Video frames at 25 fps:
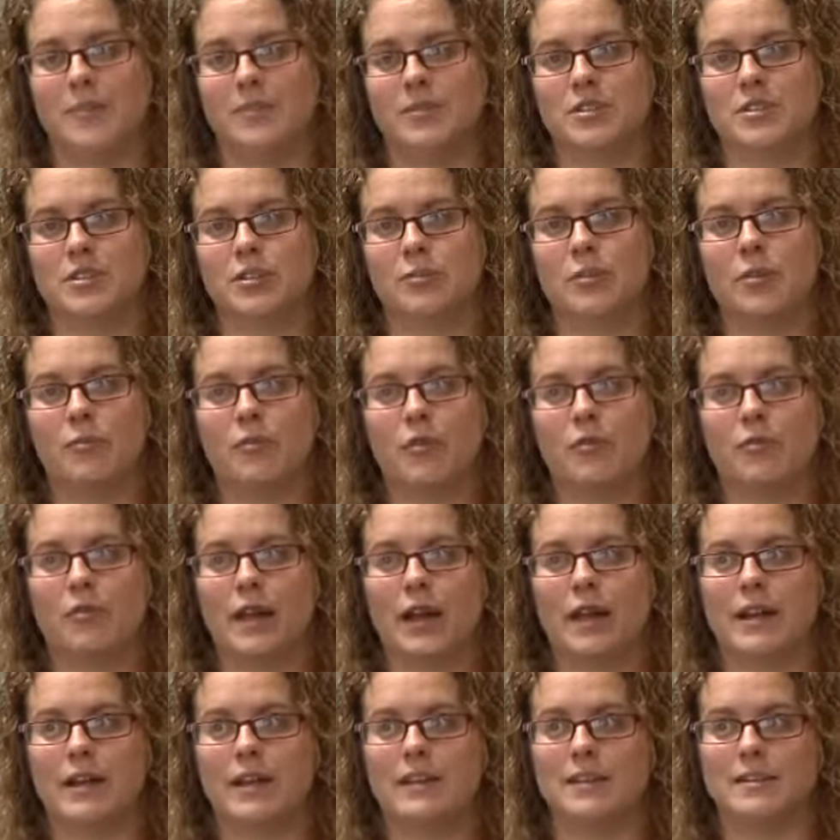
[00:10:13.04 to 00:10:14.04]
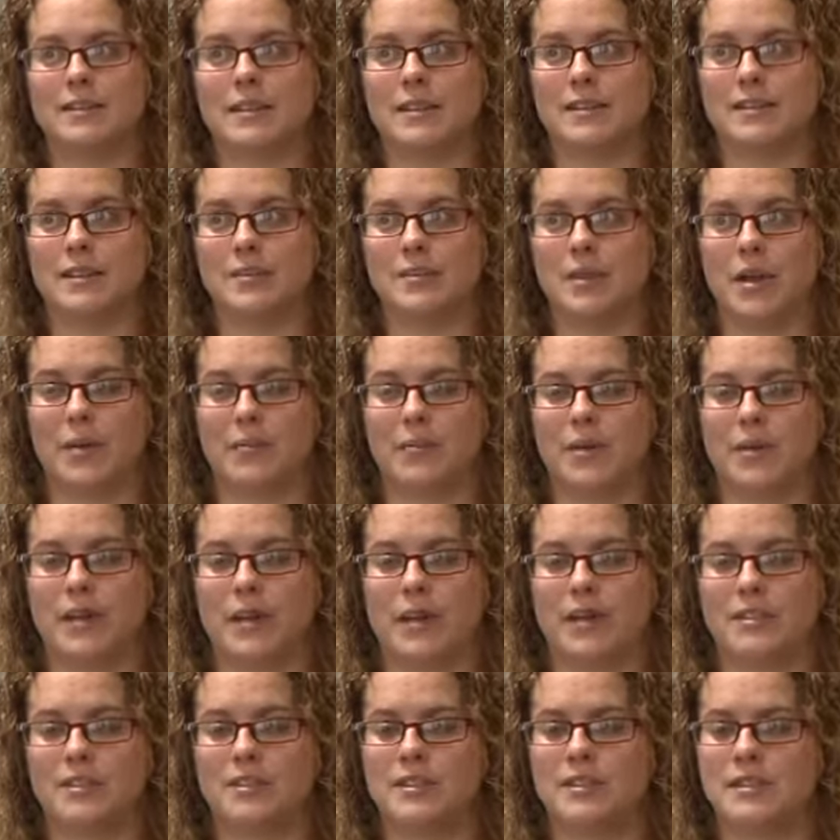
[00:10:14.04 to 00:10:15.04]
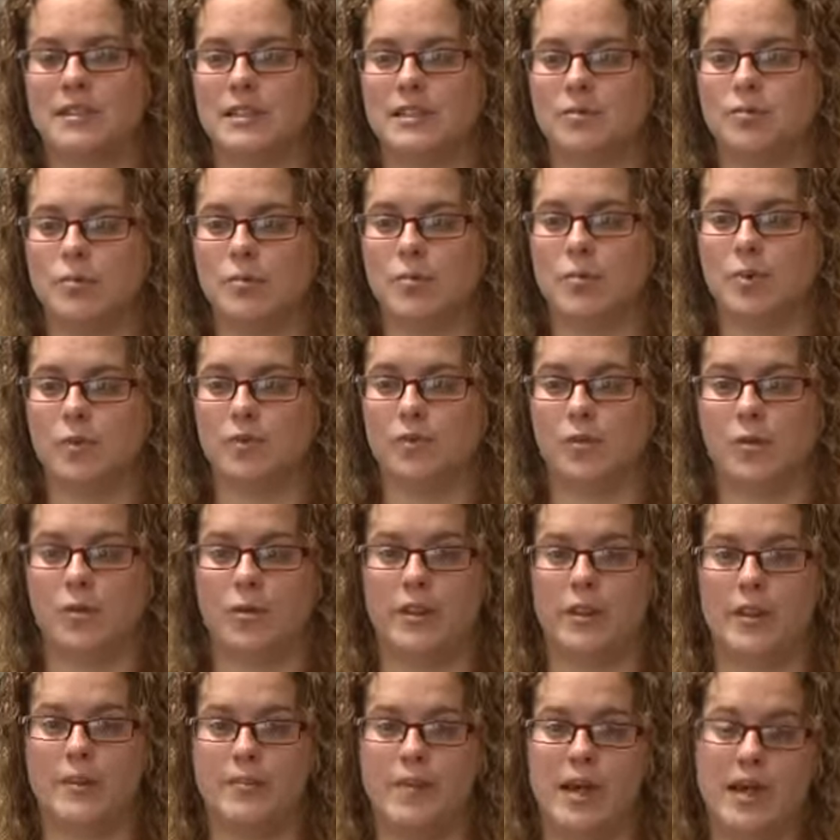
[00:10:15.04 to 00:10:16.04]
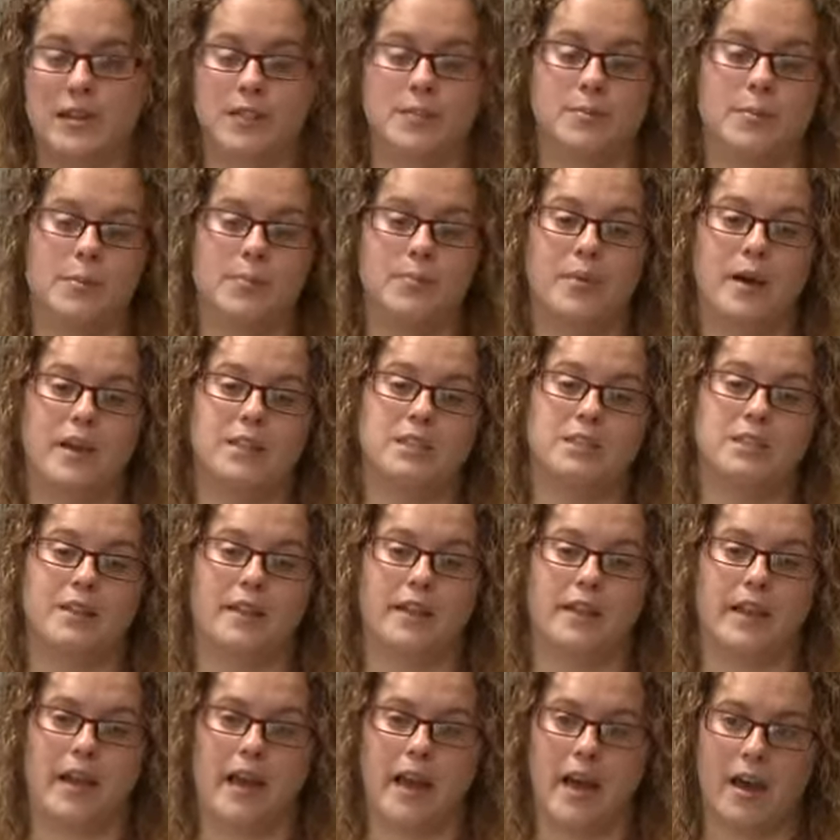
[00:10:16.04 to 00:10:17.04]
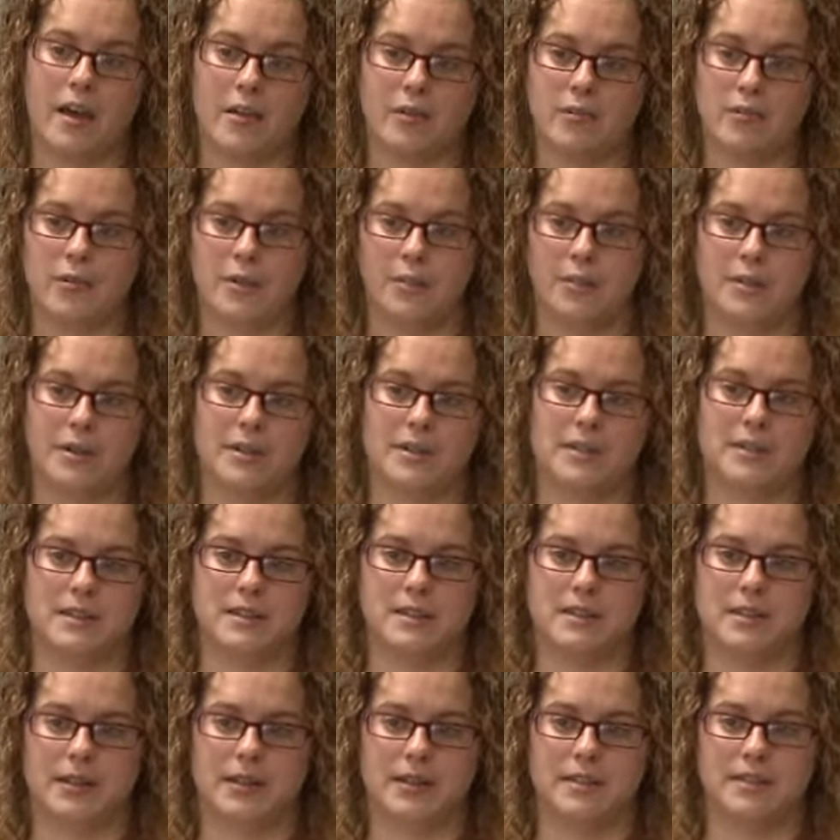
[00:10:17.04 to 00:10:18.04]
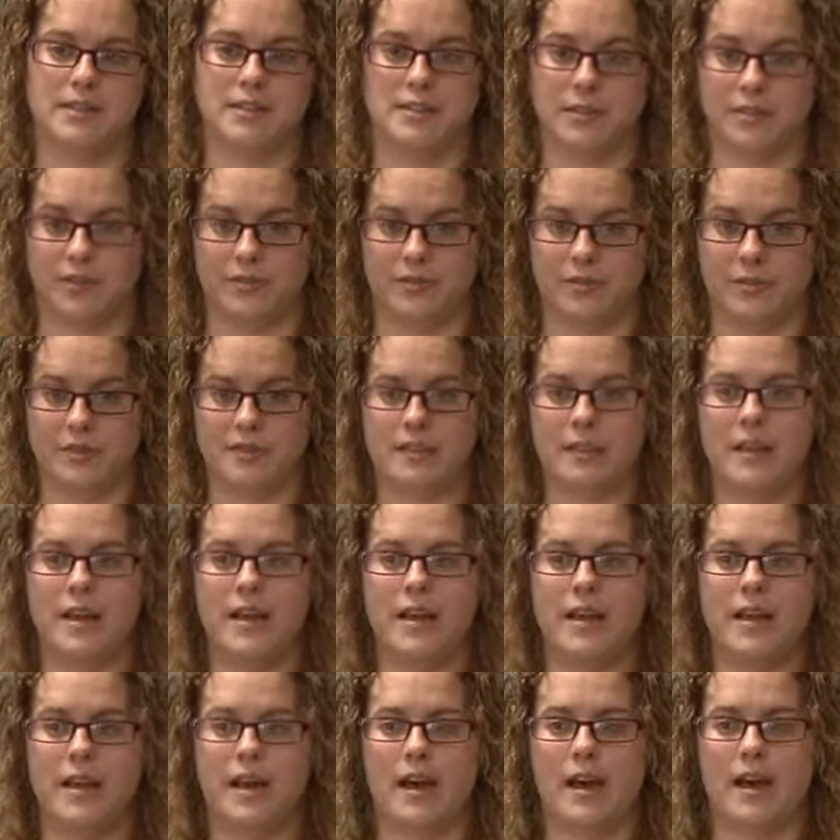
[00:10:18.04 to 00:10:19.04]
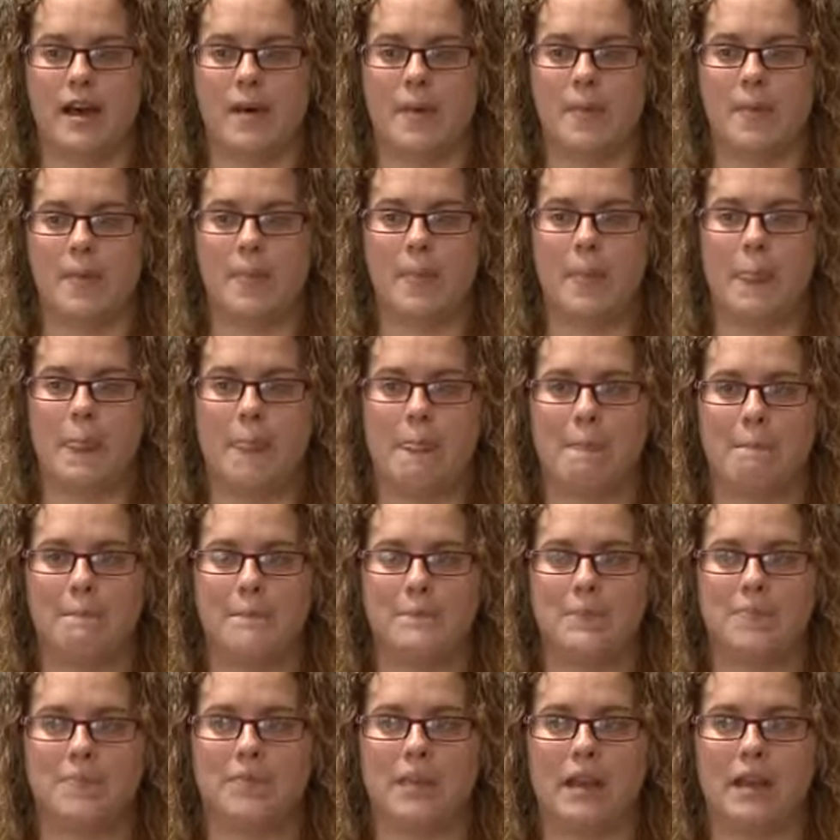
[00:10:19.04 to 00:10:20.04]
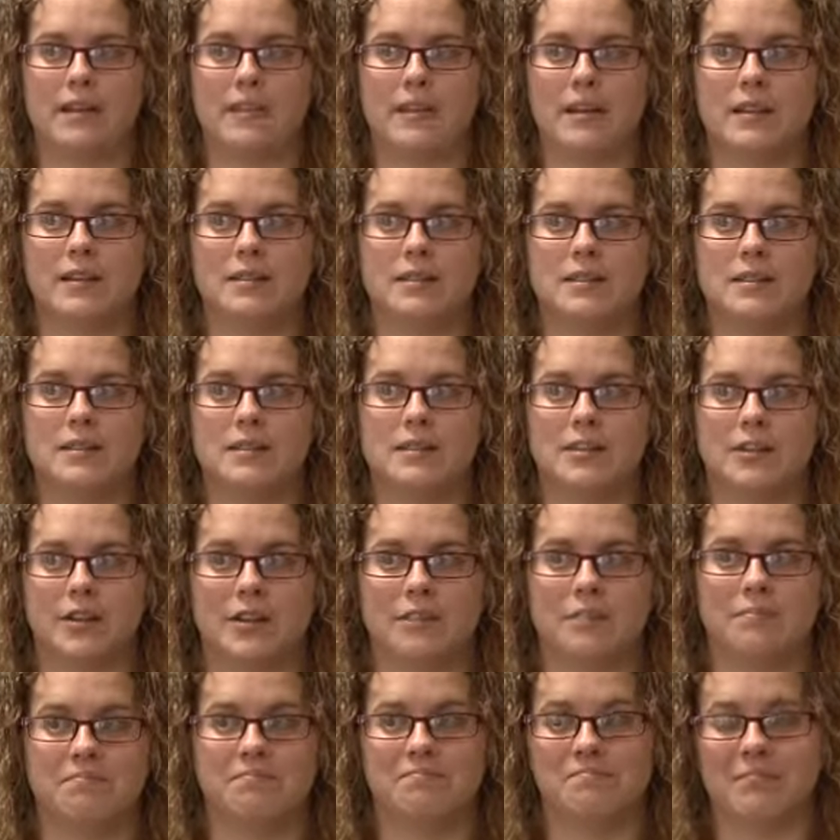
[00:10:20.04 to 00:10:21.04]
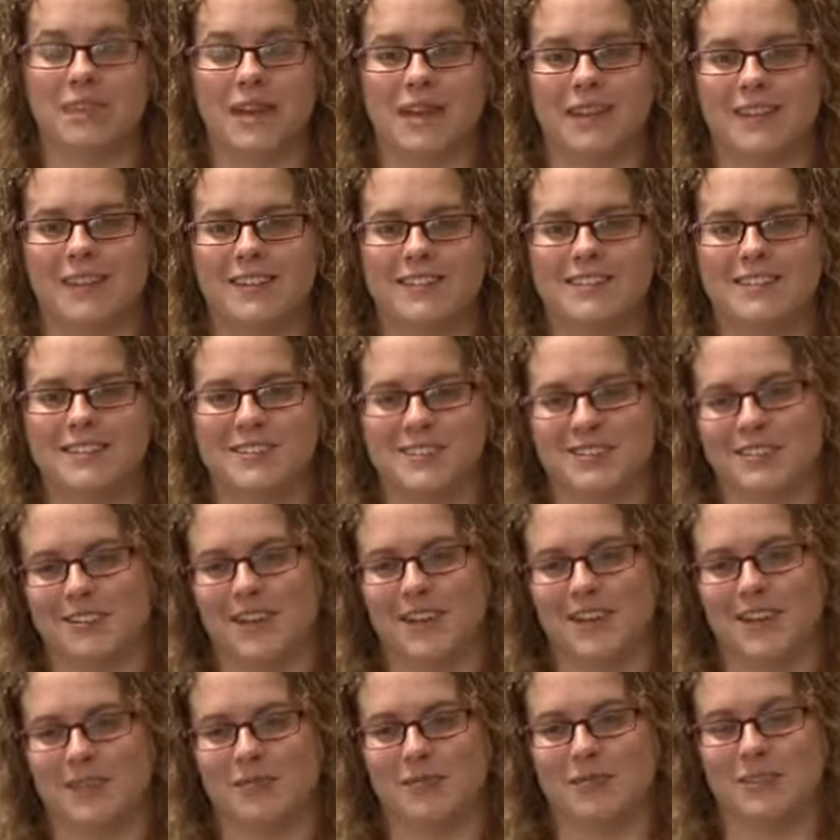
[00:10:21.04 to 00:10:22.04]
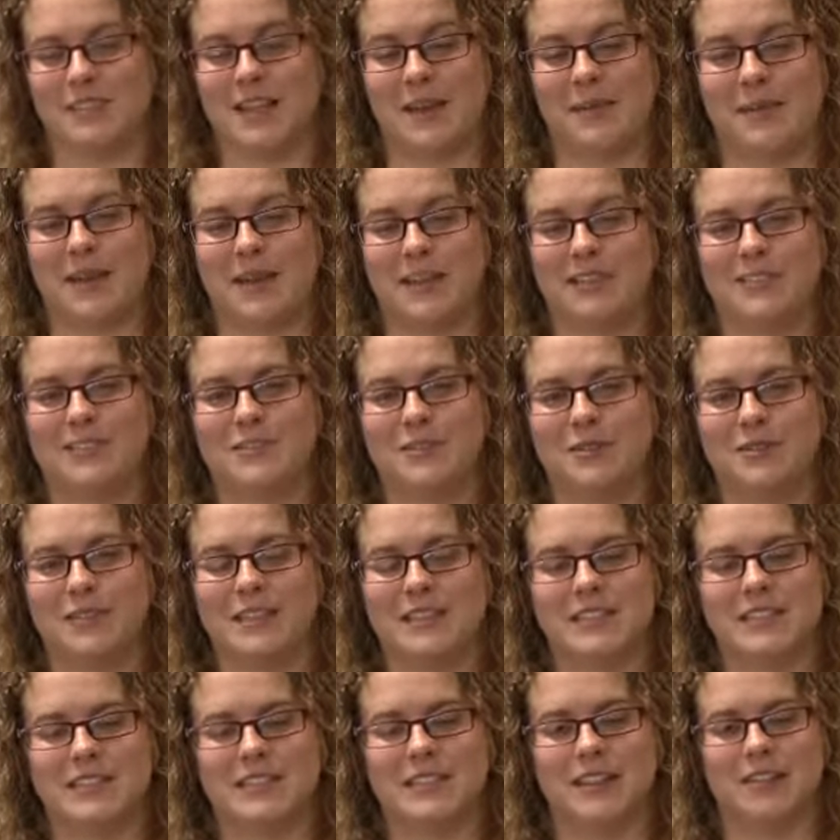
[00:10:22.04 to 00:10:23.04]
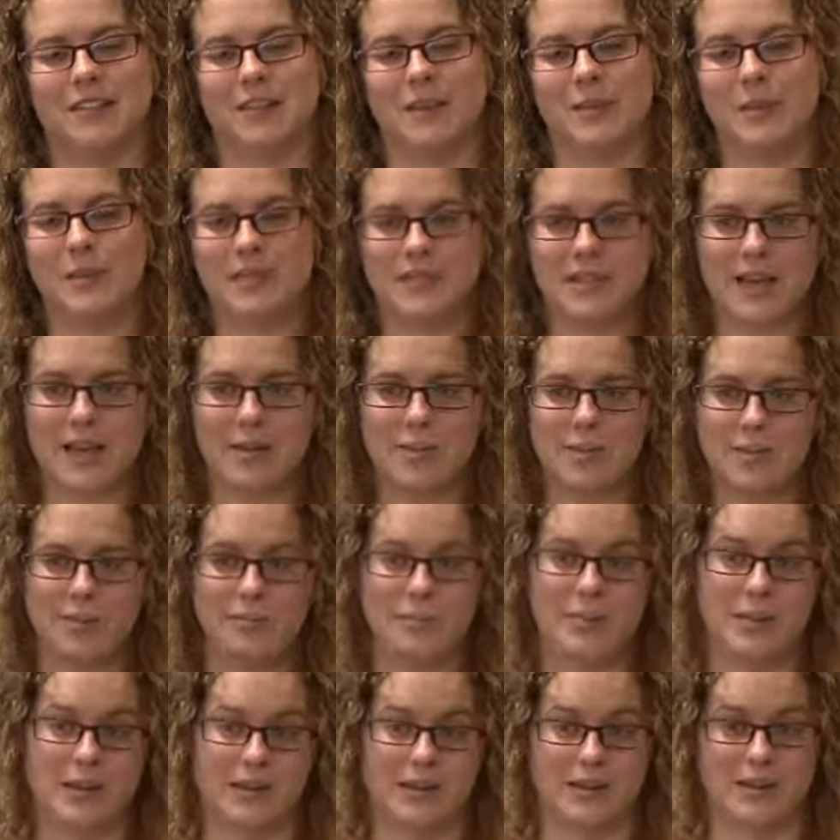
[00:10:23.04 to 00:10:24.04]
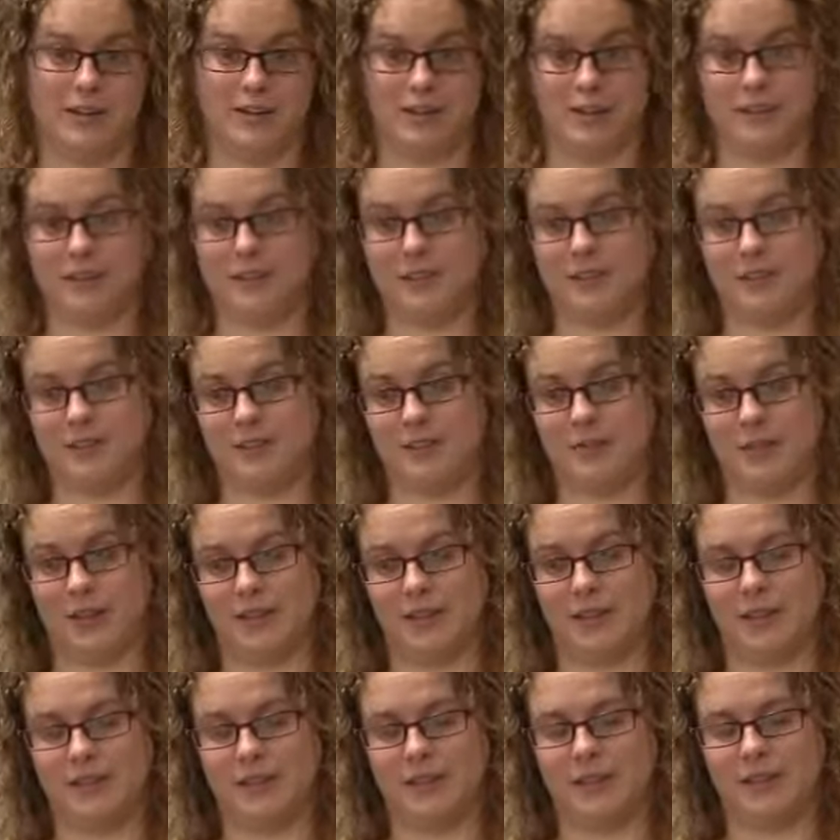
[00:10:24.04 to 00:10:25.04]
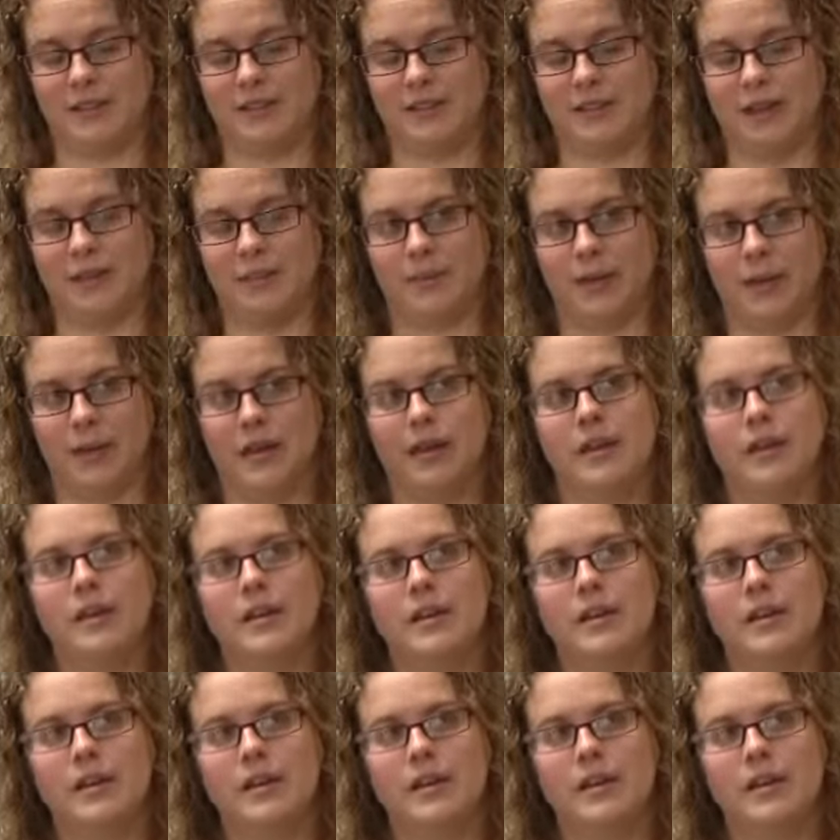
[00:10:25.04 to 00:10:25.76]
So what we're finding is that some government agencies will put forward their maximum budget that they have for a particular service, and that's just kind of what's happening. It's not necessarily meant to happen, but it's one thing that is happening.